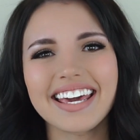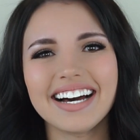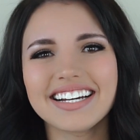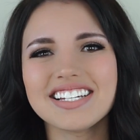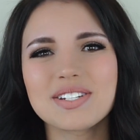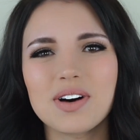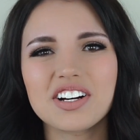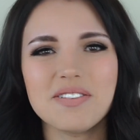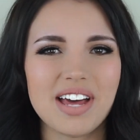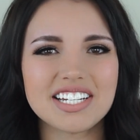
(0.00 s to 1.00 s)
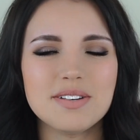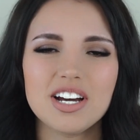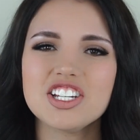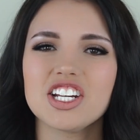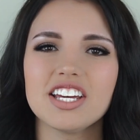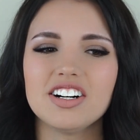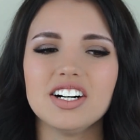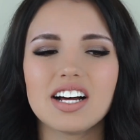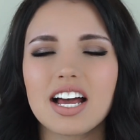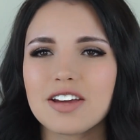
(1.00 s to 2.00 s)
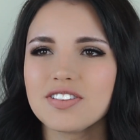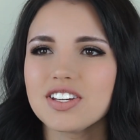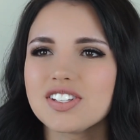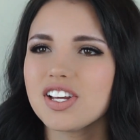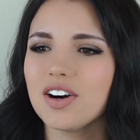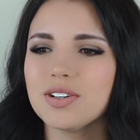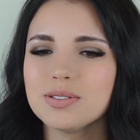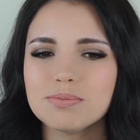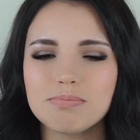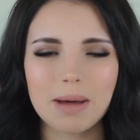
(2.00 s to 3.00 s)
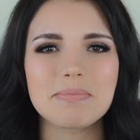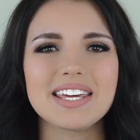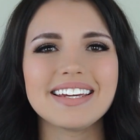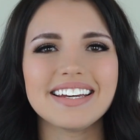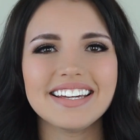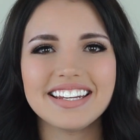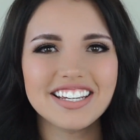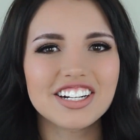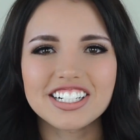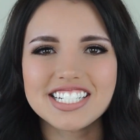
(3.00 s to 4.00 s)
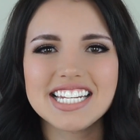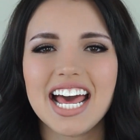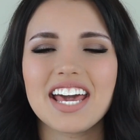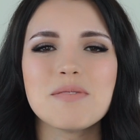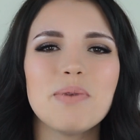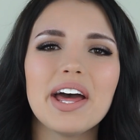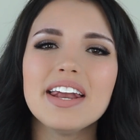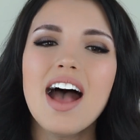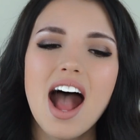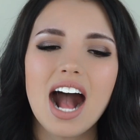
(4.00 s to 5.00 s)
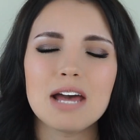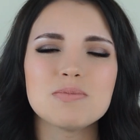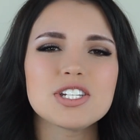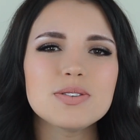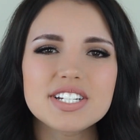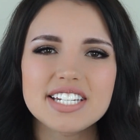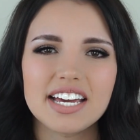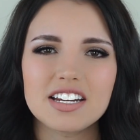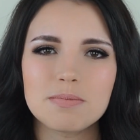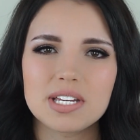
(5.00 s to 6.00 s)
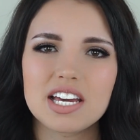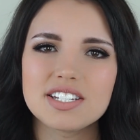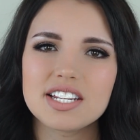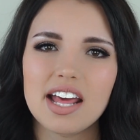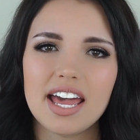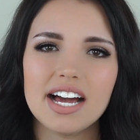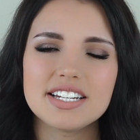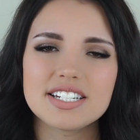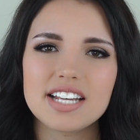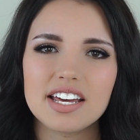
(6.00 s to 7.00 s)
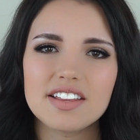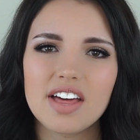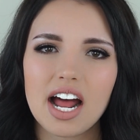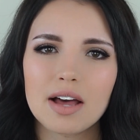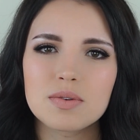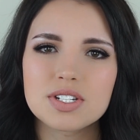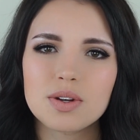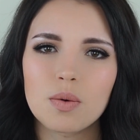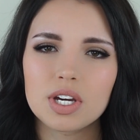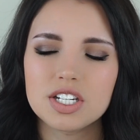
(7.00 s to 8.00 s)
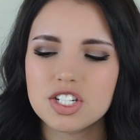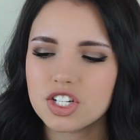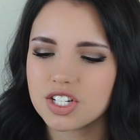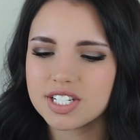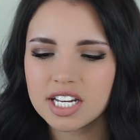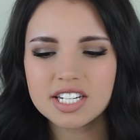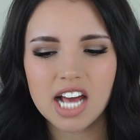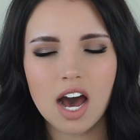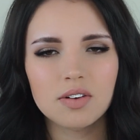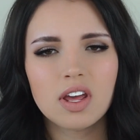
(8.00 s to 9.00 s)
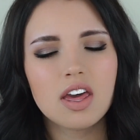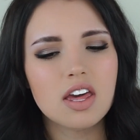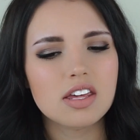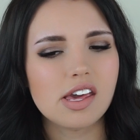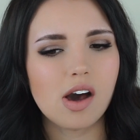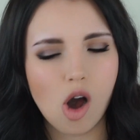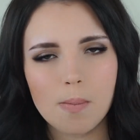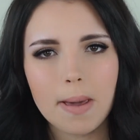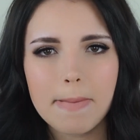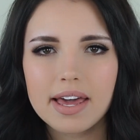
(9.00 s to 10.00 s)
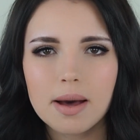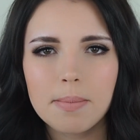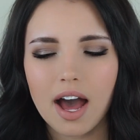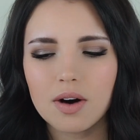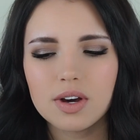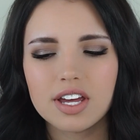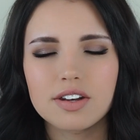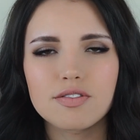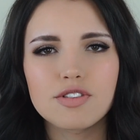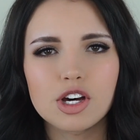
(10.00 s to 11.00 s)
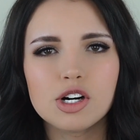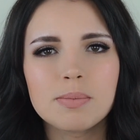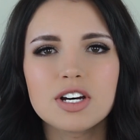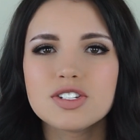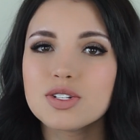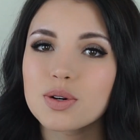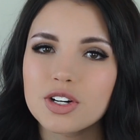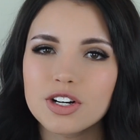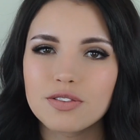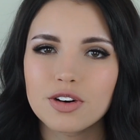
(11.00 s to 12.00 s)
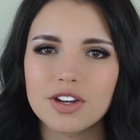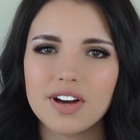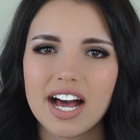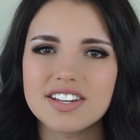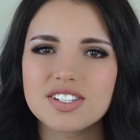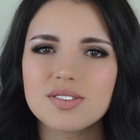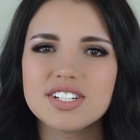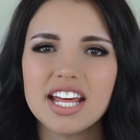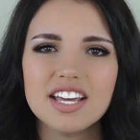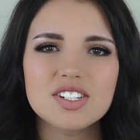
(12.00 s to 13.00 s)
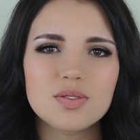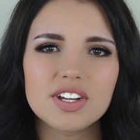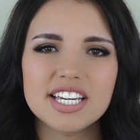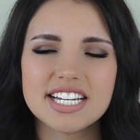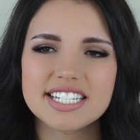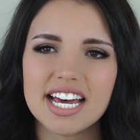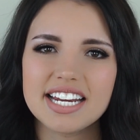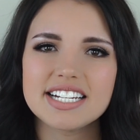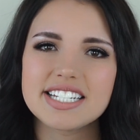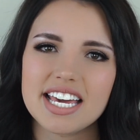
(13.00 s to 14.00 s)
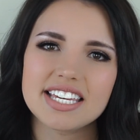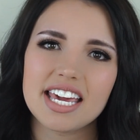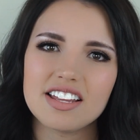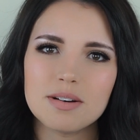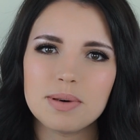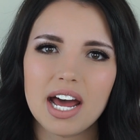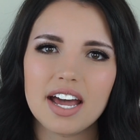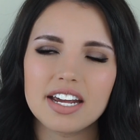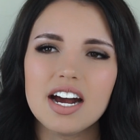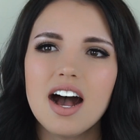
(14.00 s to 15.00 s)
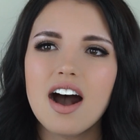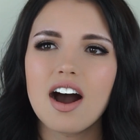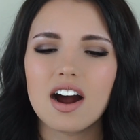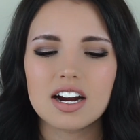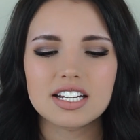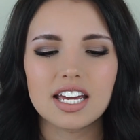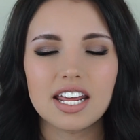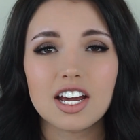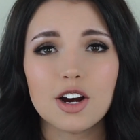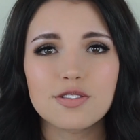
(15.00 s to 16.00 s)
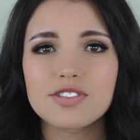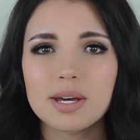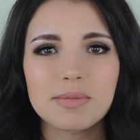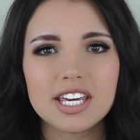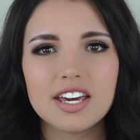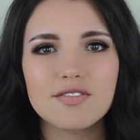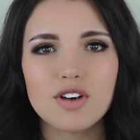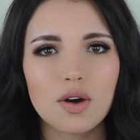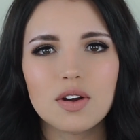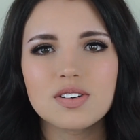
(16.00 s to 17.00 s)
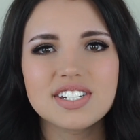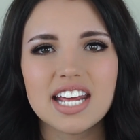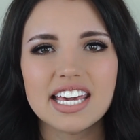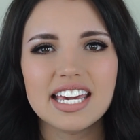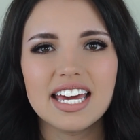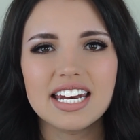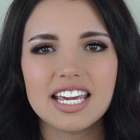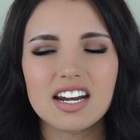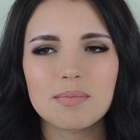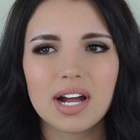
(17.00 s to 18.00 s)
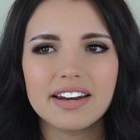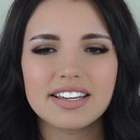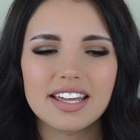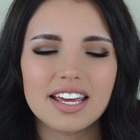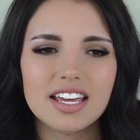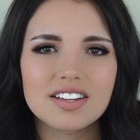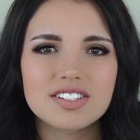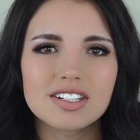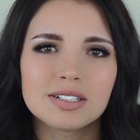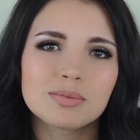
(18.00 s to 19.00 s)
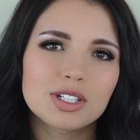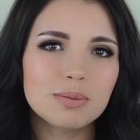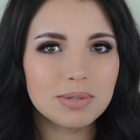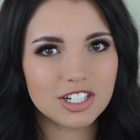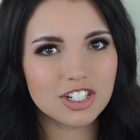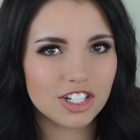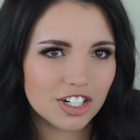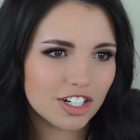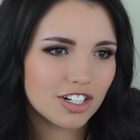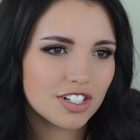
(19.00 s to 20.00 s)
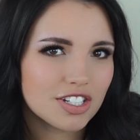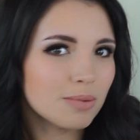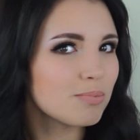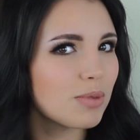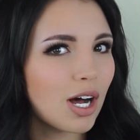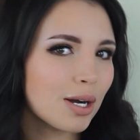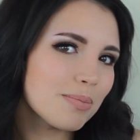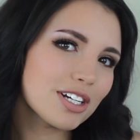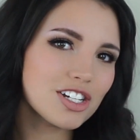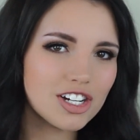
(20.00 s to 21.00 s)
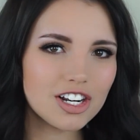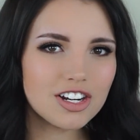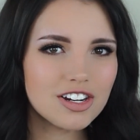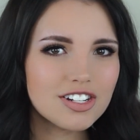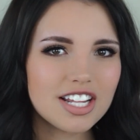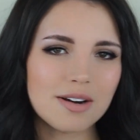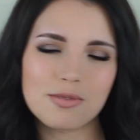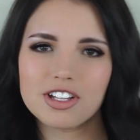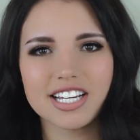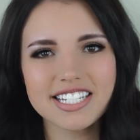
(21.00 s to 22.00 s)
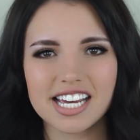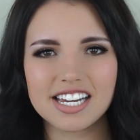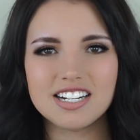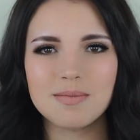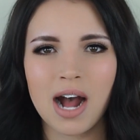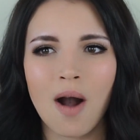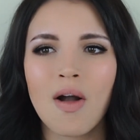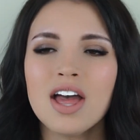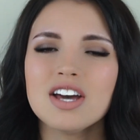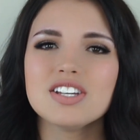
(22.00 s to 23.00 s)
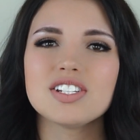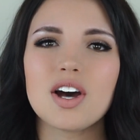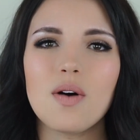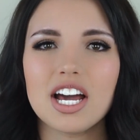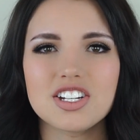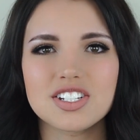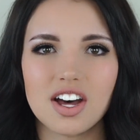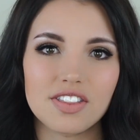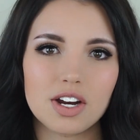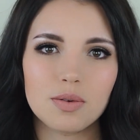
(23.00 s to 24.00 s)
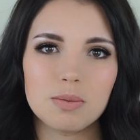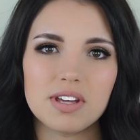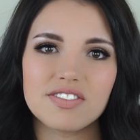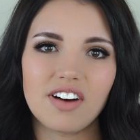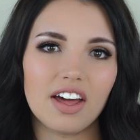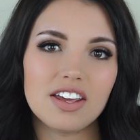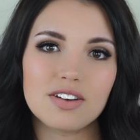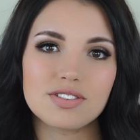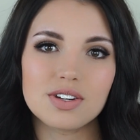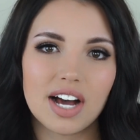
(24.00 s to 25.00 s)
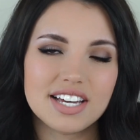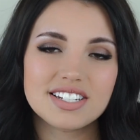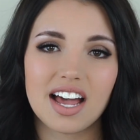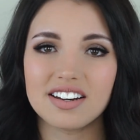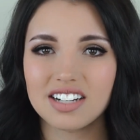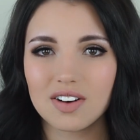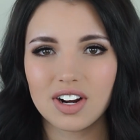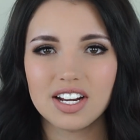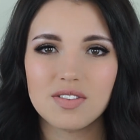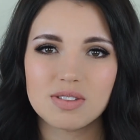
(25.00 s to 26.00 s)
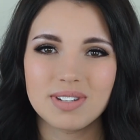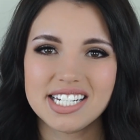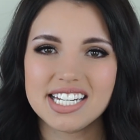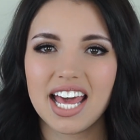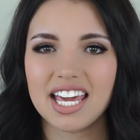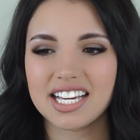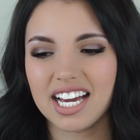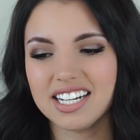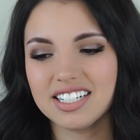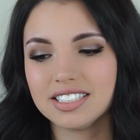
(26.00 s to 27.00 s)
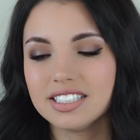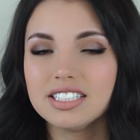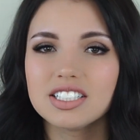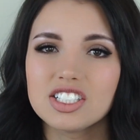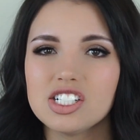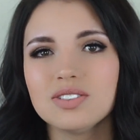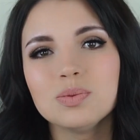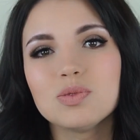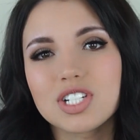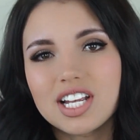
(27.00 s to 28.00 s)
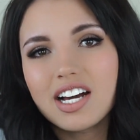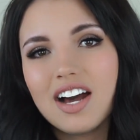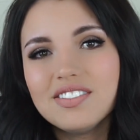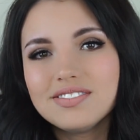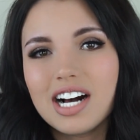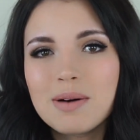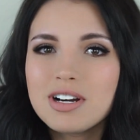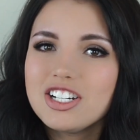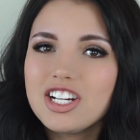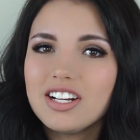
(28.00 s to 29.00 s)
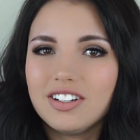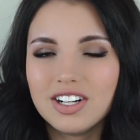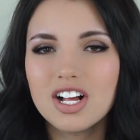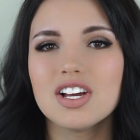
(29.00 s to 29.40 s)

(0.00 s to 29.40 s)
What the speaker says: guys, welcome back to my channel. I feel so peppy and eager today, but I'm so excited because today I decided that I was going to just sit down, get all my makeup out, and film a tutorial for you guys. So today is a really exciting day. Caleb and I are getting our family photos taken, and I'm kind of getting some little pictures, some vlog pictures that I'm really excited about. So I just thought that it would be fun if you guys kind of got ready with me today and kind of, you know, just hung out on my channel.